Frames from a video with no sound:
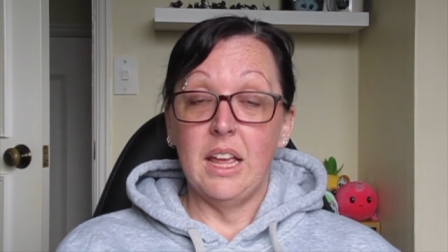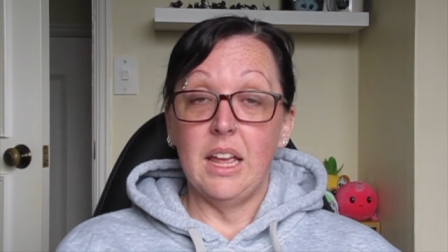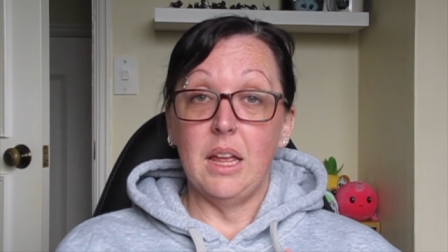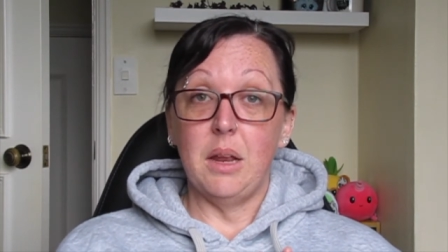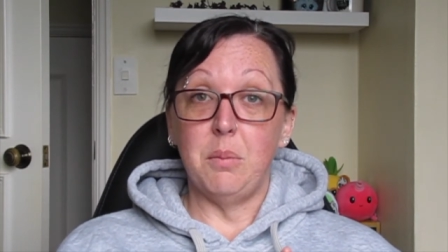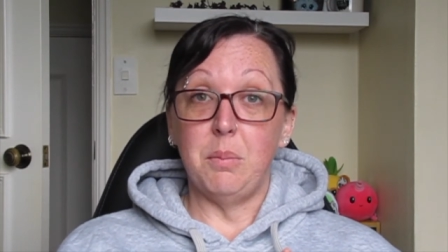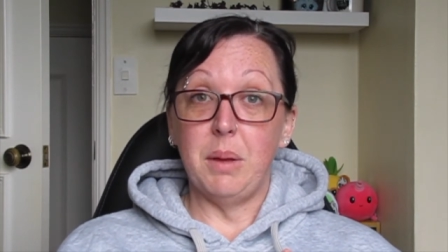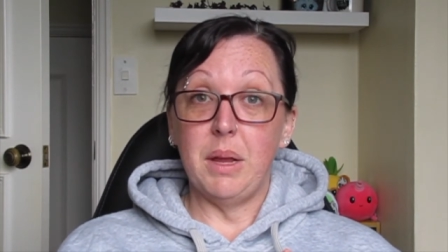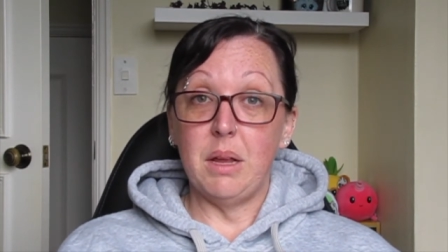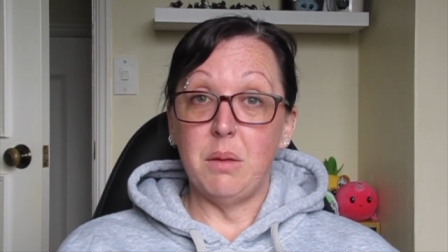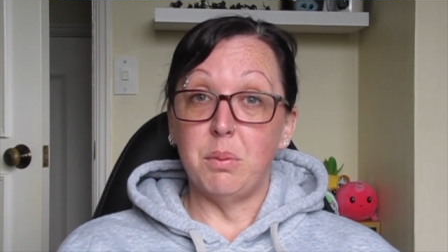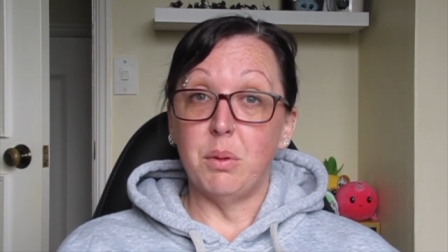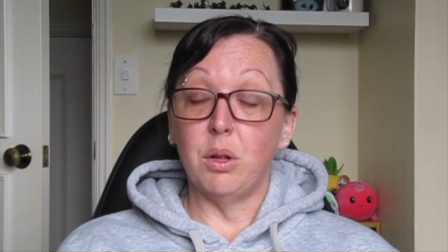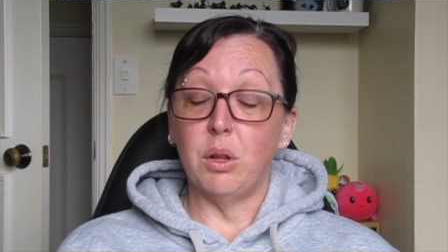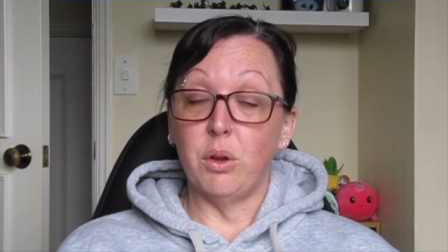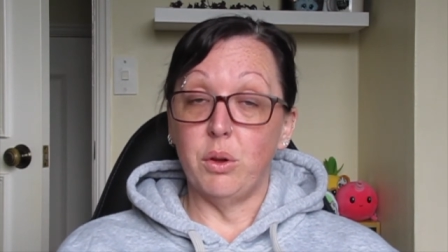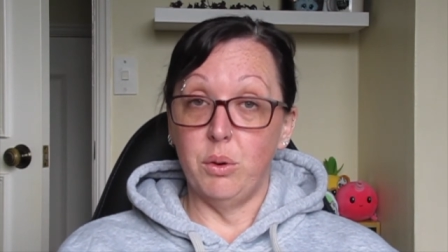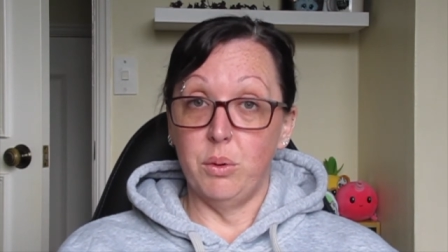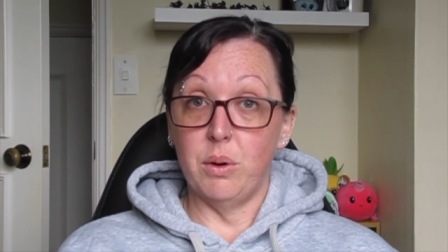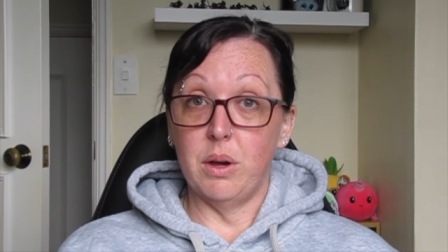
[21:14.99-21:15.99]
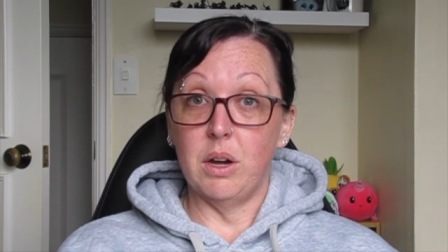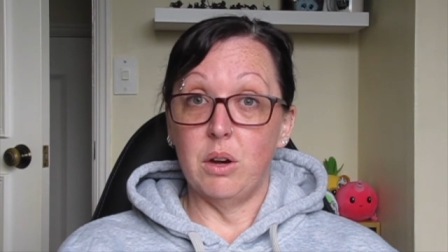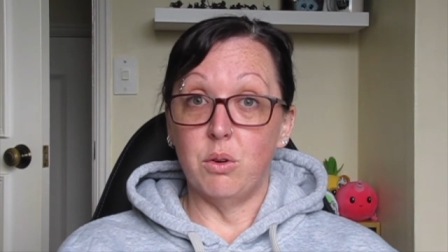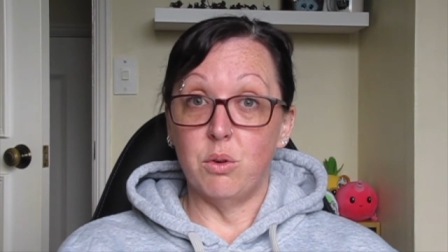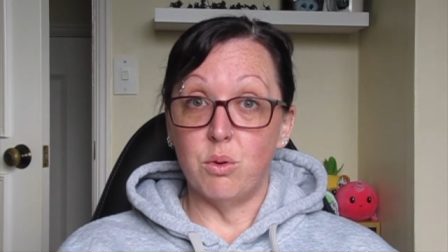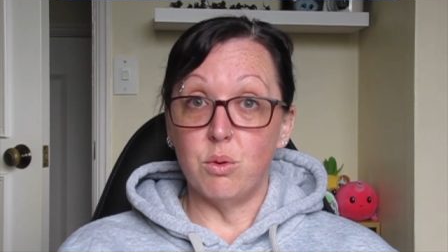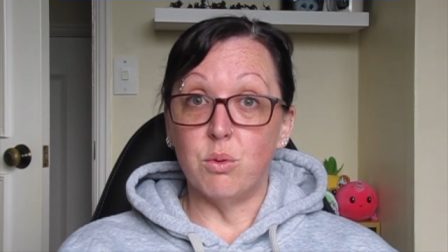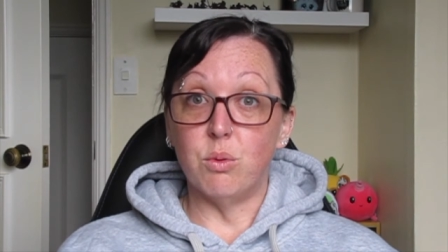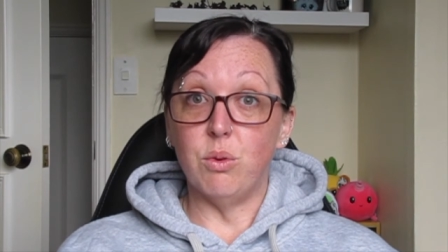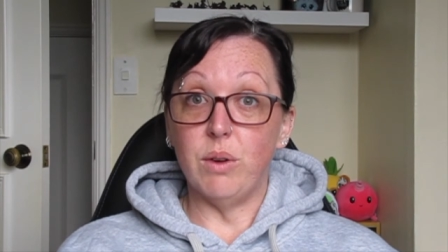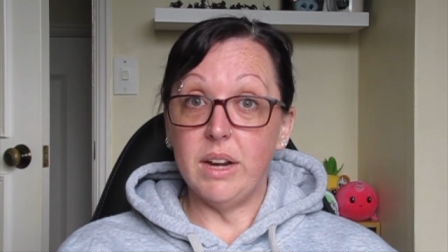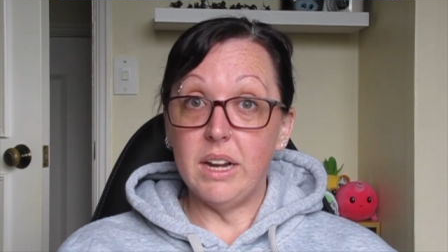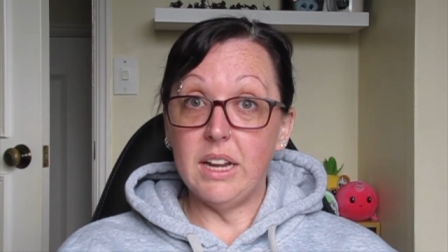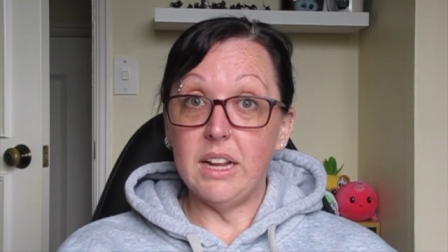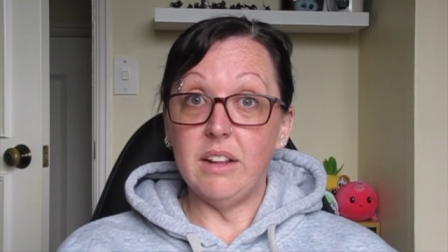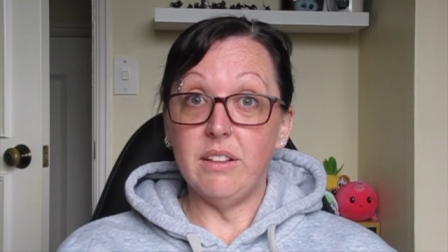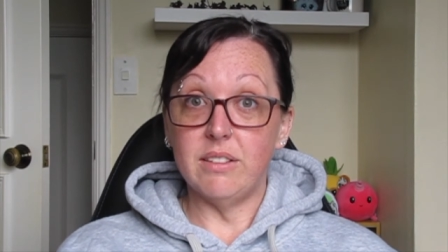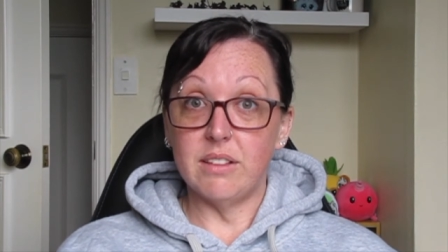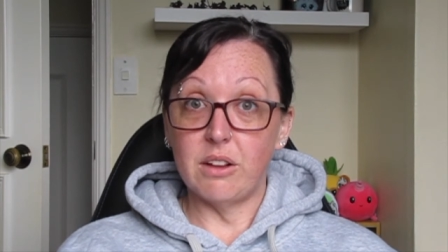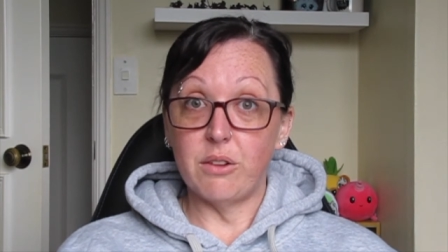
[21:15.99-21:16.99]
in people who are
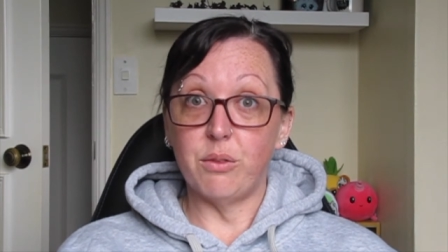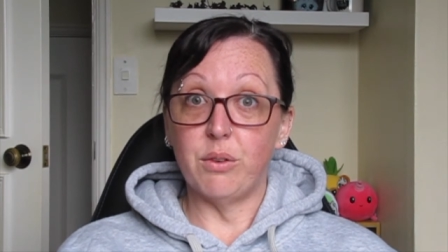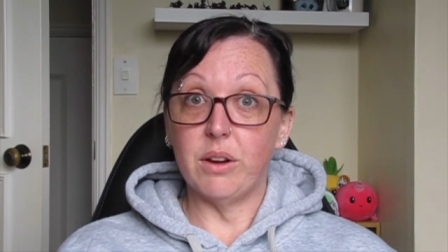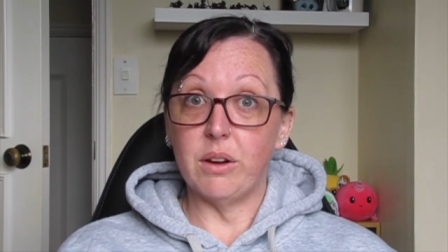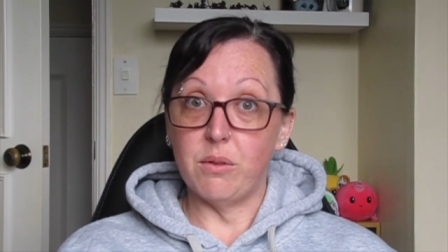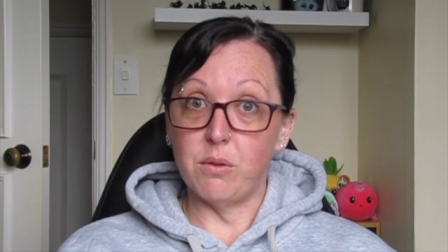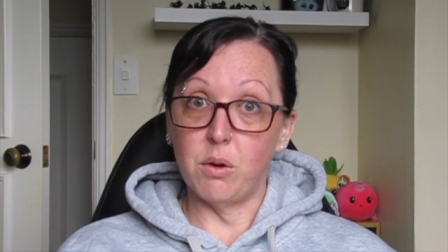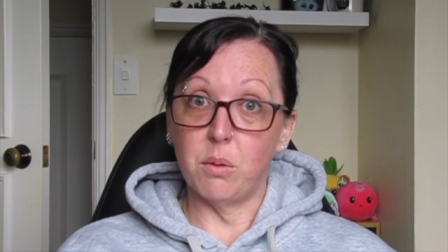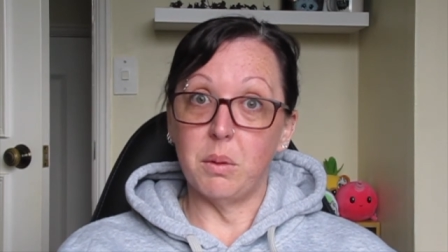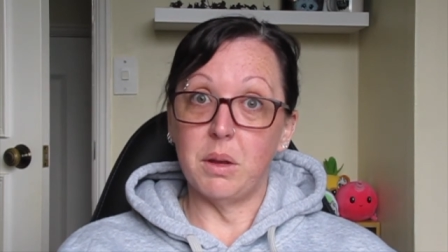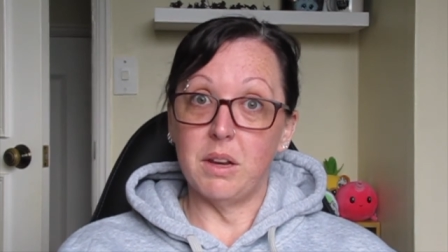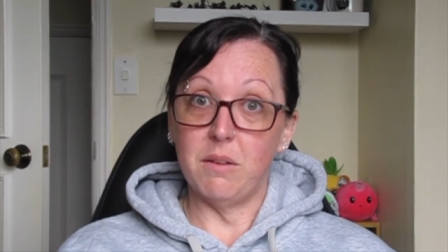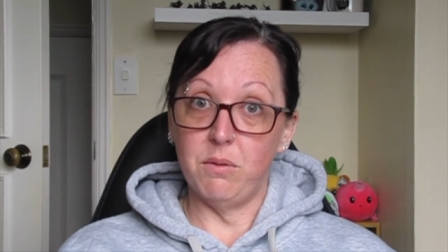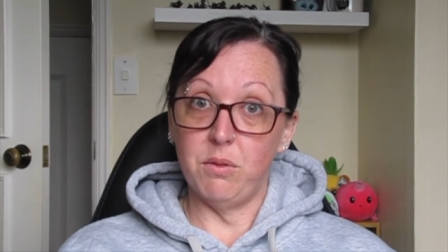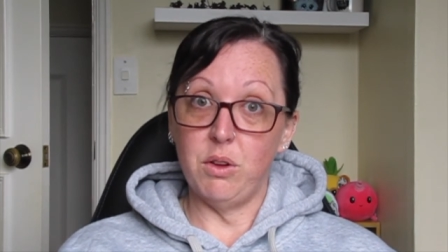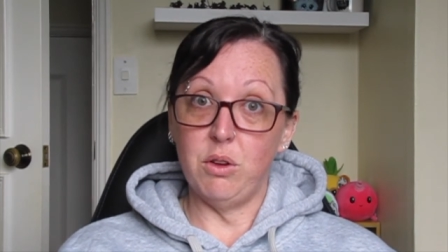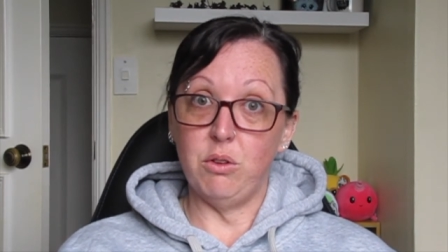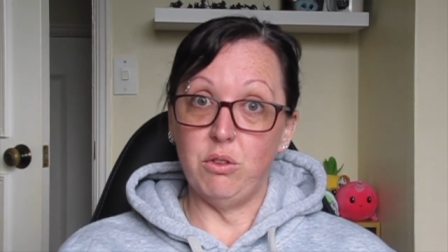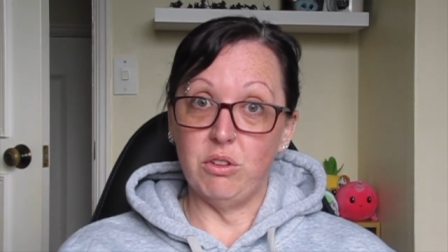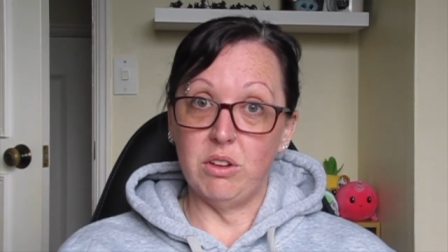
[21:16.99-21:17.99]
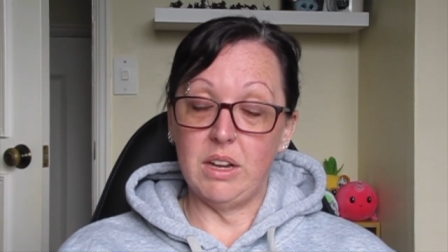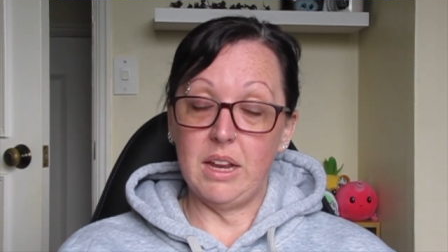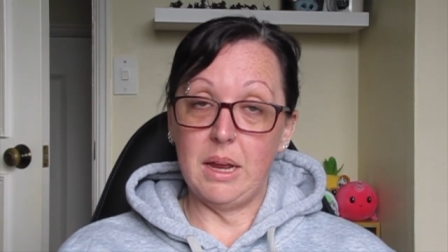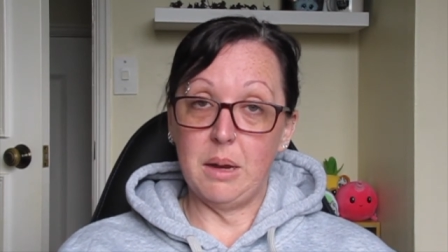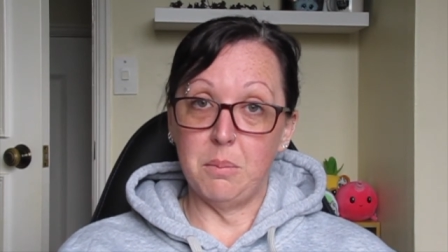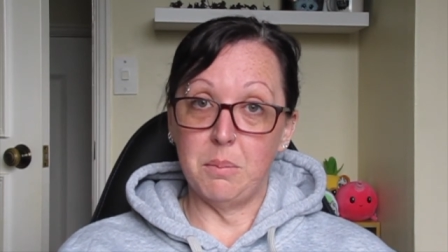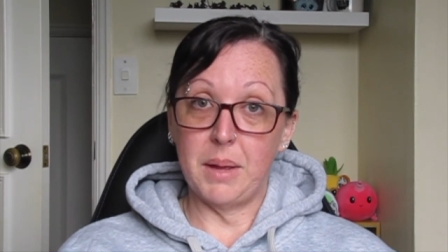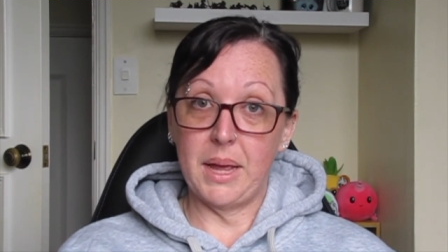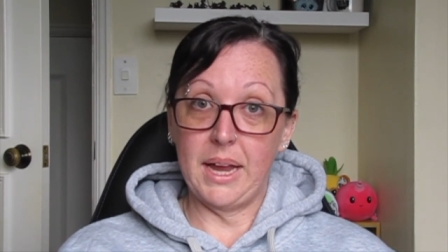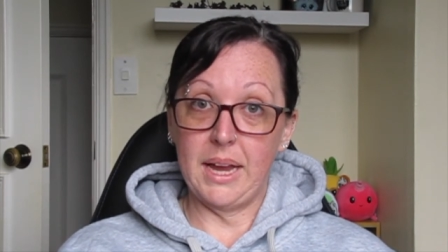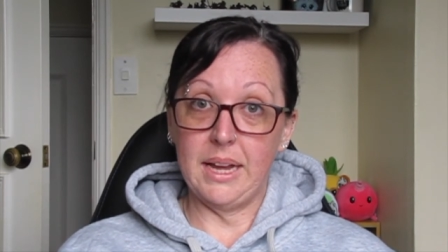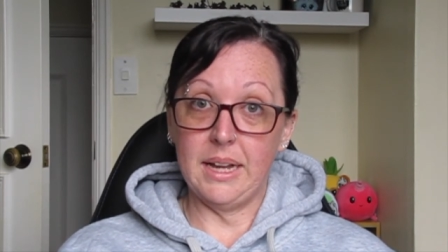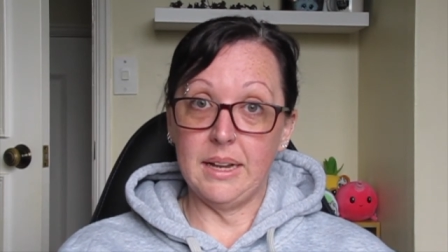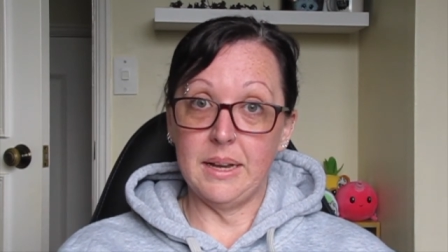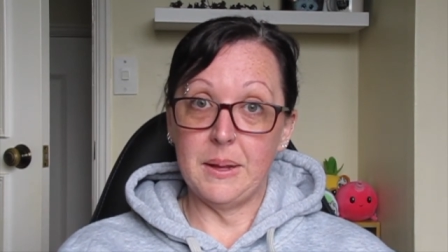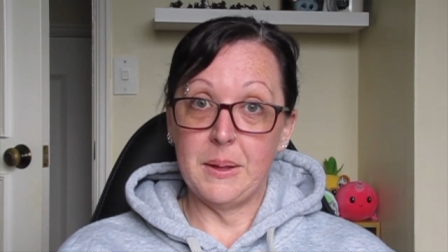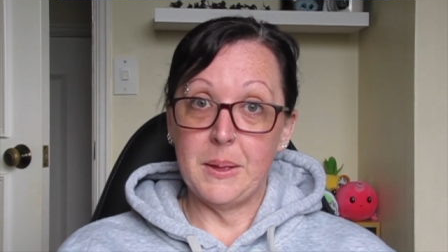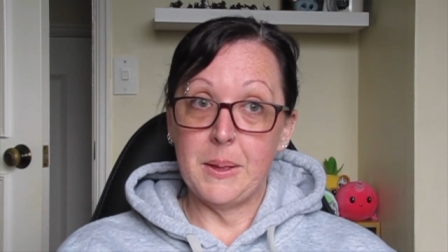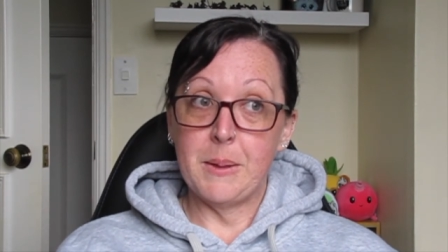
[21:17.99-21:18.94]
already suffering from confusion and pain.